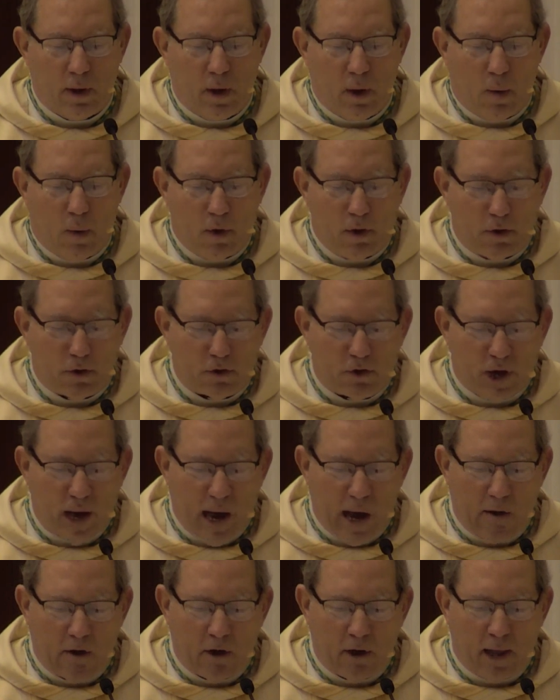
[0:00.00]
When you're
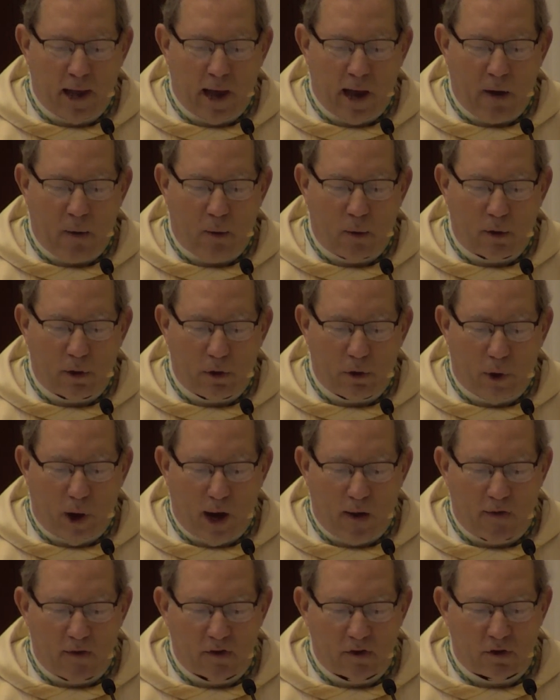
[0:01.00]
down and out, when you're
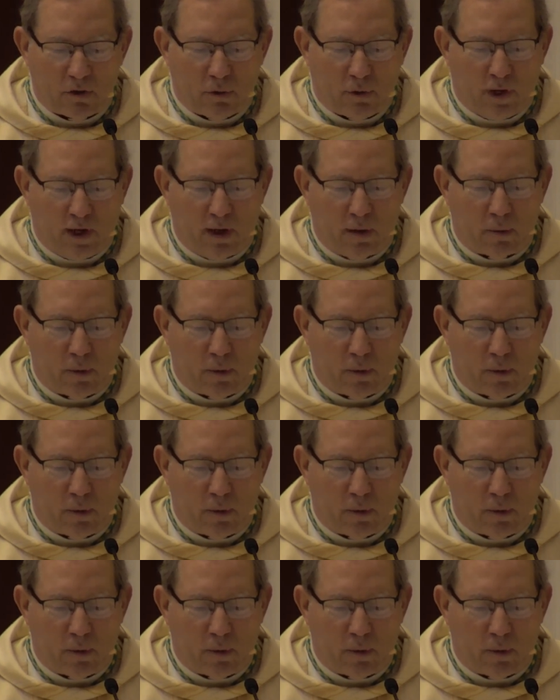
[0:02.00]
on the street,